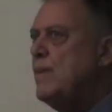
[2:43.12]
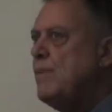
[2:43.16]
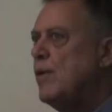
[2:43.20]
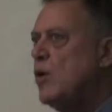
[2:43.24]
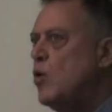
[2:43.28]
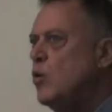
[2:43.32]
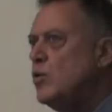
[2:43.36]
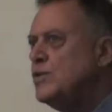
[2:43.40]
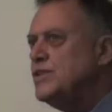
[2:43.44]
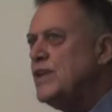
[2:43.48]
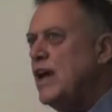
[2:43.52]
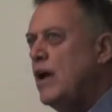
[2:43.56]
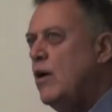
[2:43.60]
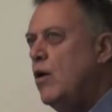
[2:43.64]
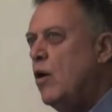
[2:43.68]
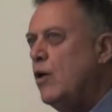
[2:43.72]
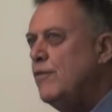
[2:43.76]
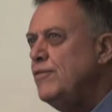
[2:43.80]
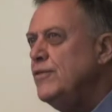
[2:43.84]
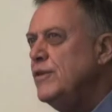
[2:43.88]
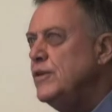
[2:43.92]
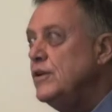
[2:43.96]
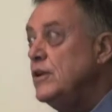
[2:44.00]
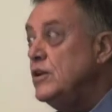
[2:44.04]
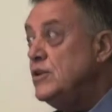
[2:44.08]
people also
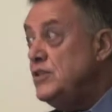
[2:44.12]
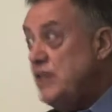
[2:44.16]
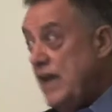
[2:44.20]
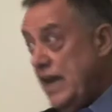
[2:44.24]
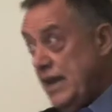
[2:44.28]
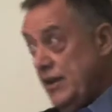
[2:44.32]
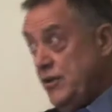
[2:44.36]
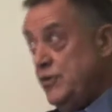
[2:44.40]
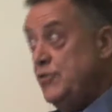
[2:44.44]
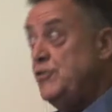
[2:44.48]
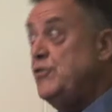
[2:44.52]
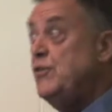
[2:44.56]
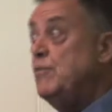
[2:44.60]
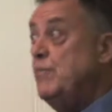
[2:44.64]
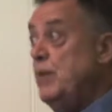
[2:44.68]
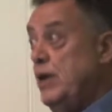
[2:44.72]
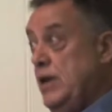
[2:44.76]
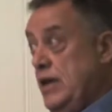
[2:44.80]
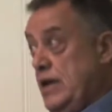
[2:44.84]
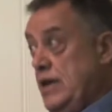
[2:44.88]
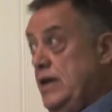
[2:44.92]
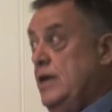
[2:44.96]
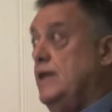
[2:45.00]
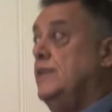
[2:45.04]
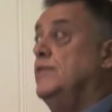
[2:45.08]
often tend to
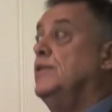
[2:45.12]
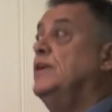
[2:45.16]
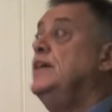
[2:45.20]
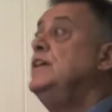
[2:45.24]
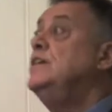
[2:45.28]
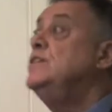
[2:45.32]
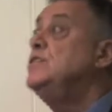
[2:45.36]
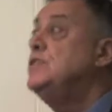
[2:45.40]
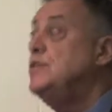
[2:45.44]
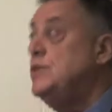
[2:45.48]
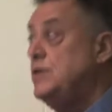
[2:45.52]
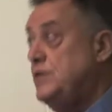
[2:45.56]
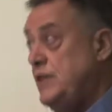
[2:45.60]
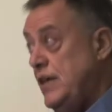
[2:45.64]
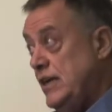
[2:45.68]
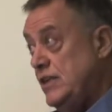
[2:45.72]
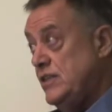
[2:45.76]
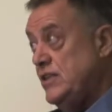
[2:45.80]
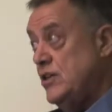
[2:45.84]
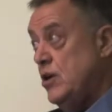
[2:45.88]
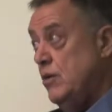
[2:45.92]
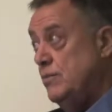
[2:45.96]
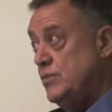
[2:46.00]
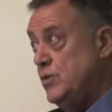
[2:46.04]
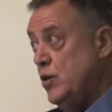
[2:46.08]
be, in these
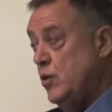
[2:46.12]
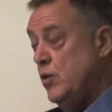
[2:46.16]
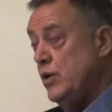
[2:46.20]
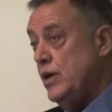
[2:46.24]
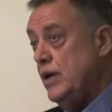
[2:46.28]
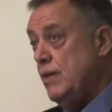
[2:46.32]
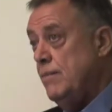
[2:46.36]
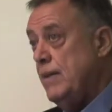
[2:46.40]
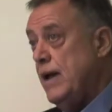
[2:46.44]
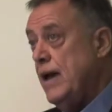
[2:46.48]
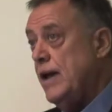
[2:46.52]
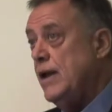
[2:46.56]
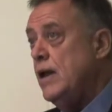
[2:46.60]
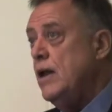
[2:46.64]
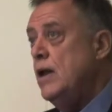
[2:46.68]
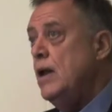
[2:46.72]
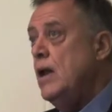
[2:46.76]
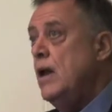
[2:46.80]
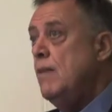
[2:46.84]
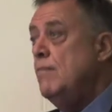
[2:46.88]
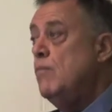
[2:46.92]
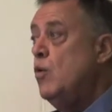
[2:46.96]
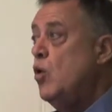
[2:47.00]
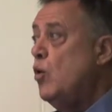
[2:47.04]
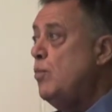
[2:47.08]
tests I'm talking about,
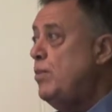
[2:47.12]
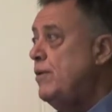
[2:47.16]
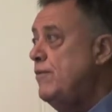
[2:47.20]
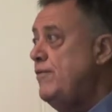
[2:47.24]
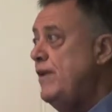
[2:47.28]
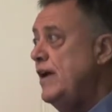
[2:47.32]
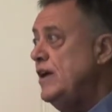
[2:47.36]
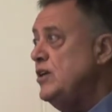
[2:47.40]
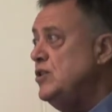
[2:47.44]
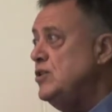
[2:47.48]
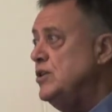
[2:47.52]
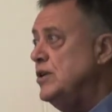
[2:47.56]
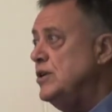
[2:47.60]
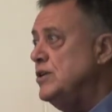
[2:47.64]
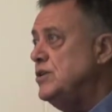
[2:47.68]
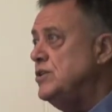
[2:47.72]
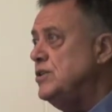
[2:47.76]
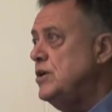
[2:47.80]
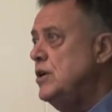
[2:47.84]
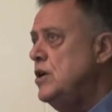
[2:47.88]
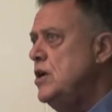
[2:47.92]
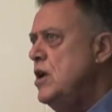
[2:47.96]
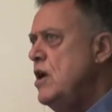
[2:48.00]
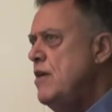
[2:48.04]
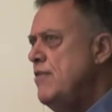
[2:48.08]
more
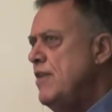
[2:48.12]
perfectionist.